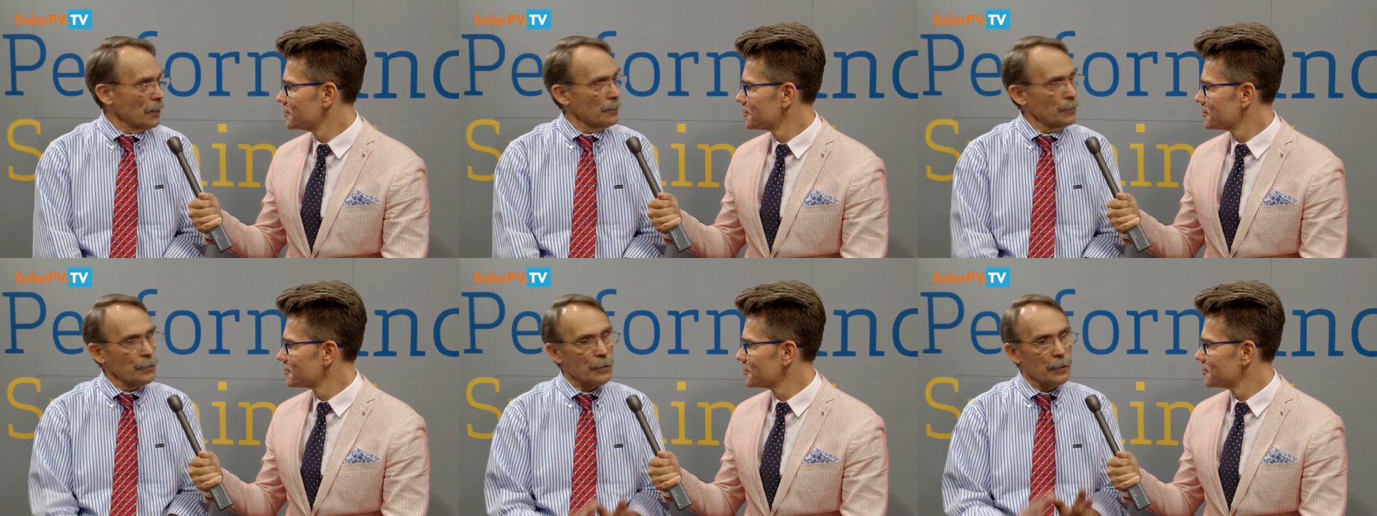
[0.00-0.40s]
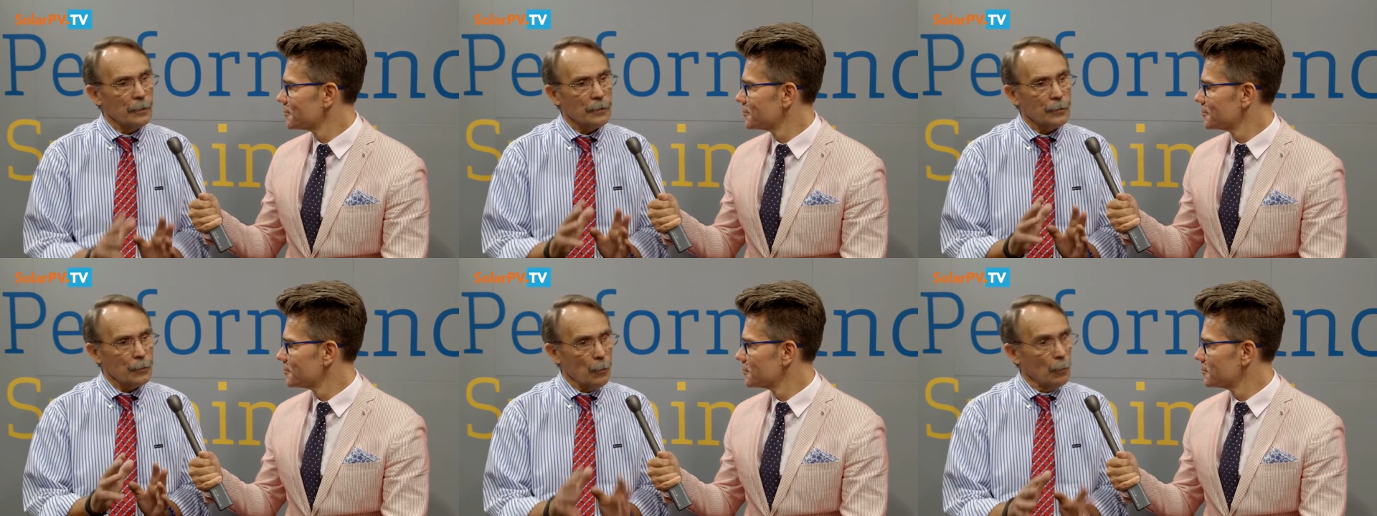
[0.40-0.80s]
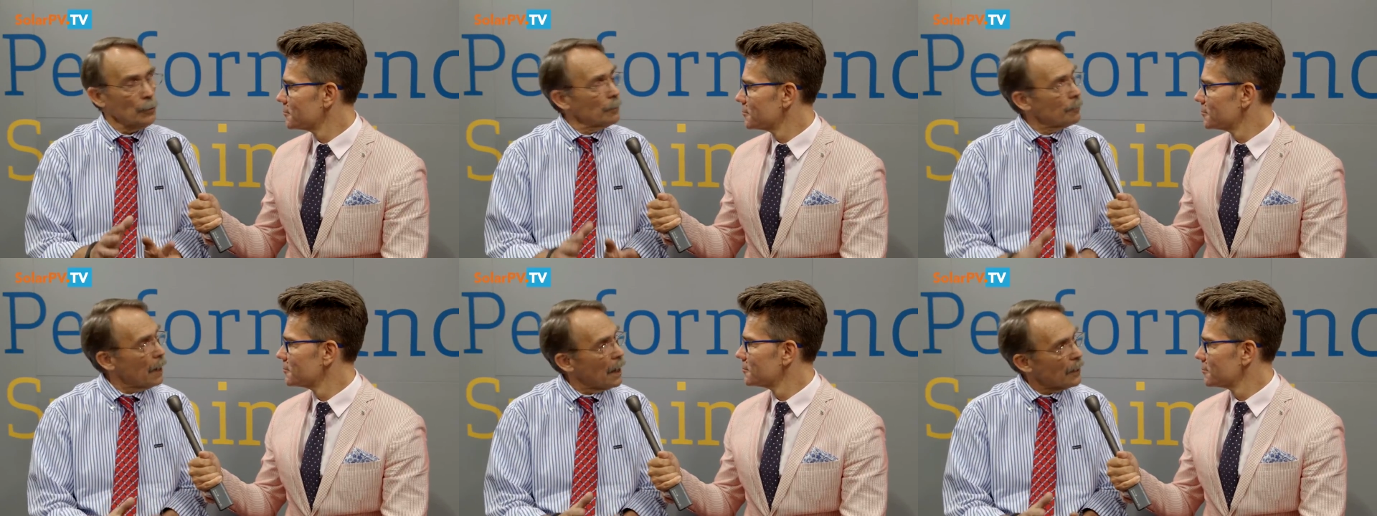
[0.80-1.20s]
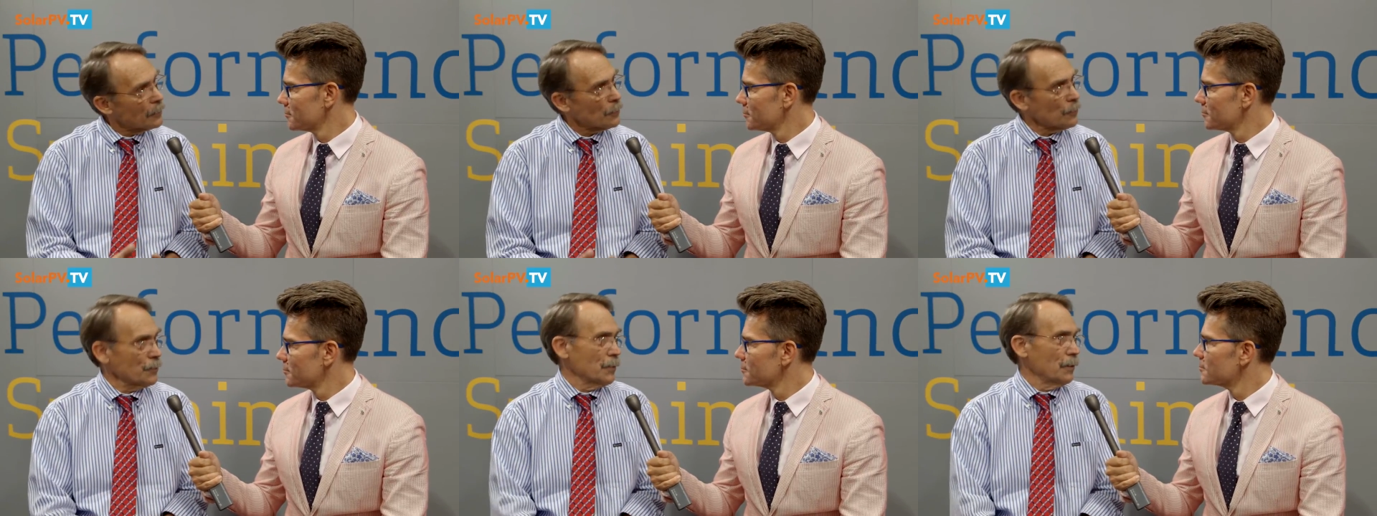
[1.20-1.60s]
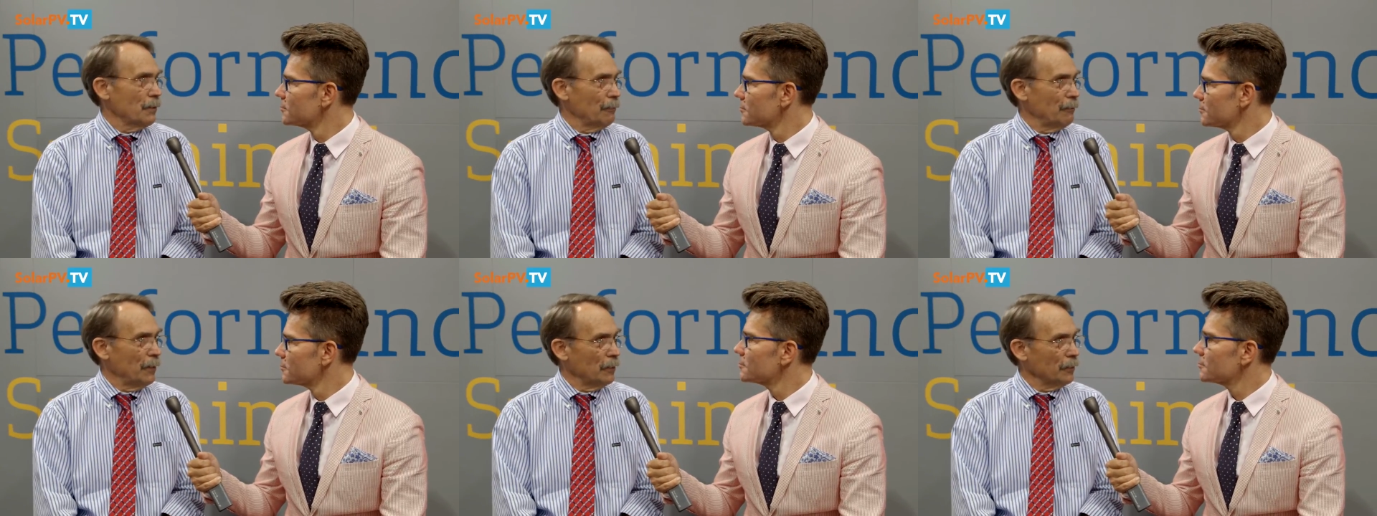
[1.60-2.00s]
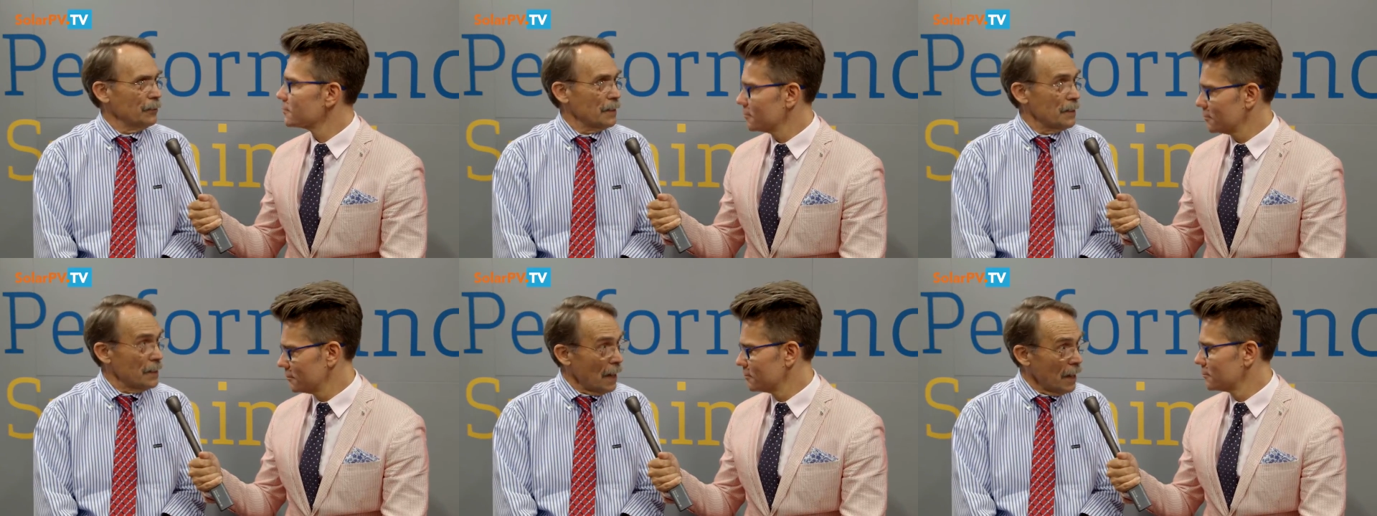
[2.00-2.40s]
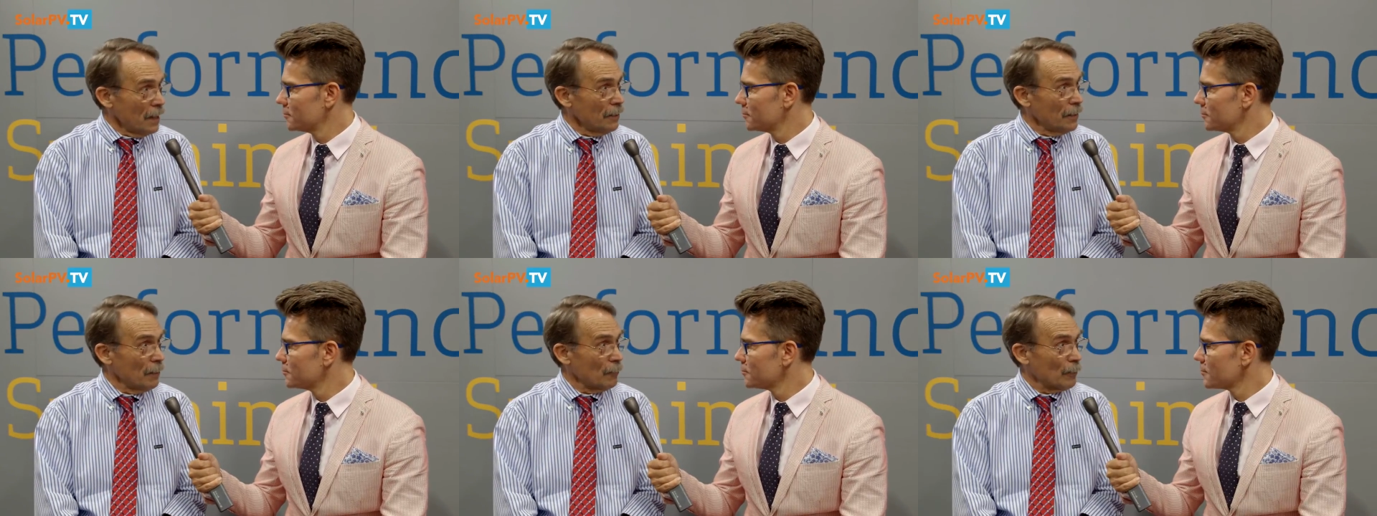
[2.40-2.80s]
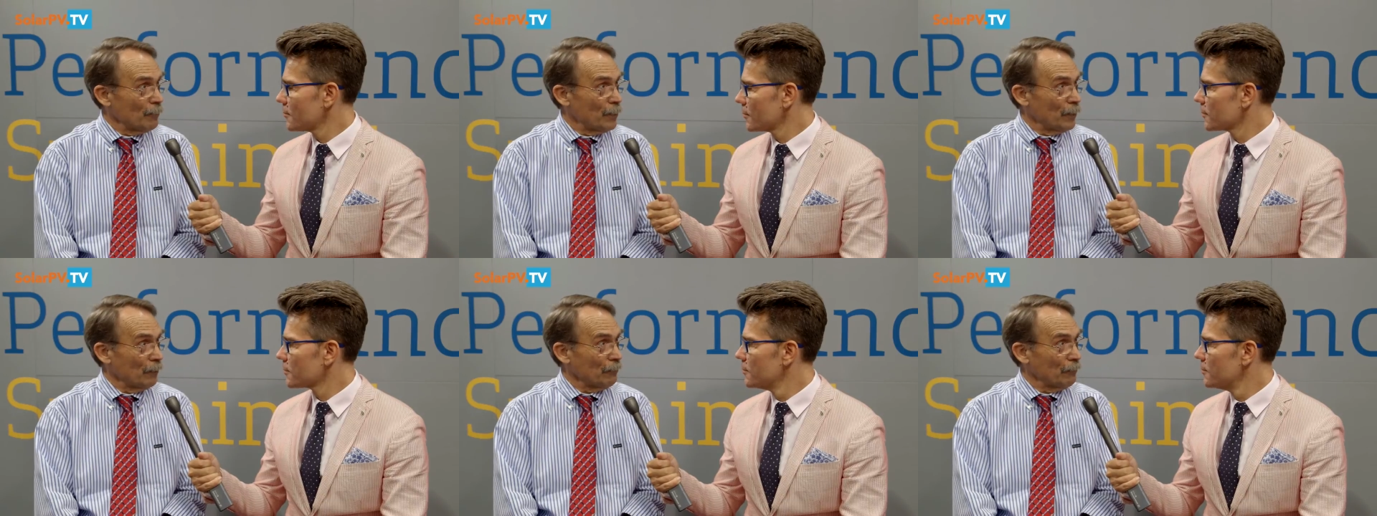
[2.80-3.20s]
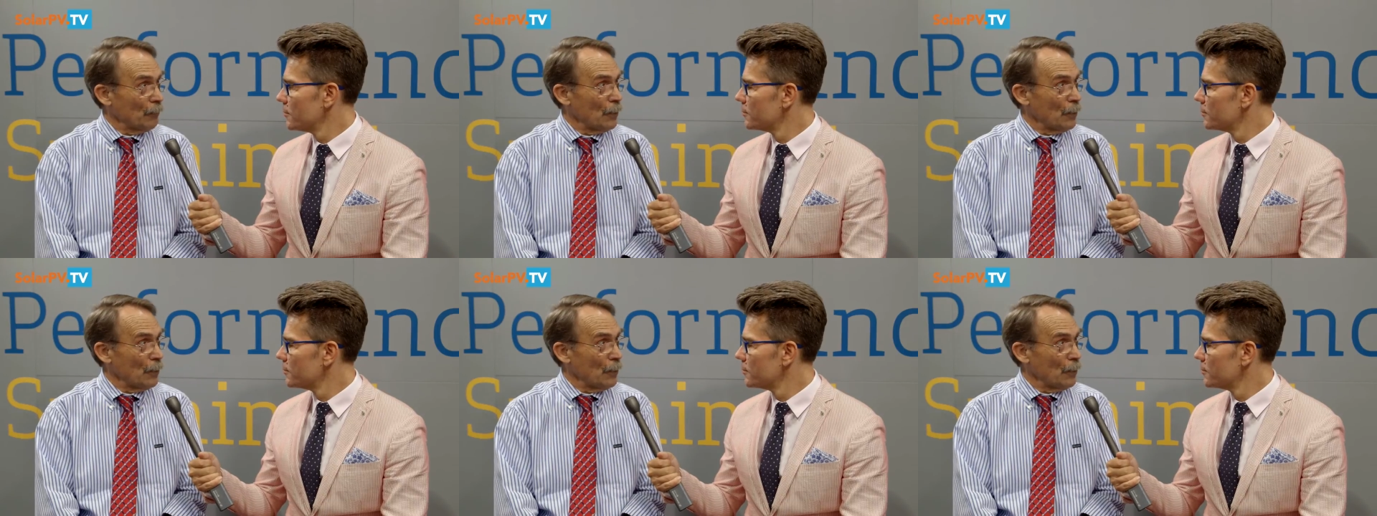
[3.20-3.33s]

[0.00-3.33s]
Speaker 1: There's still solar modules in the field today that were built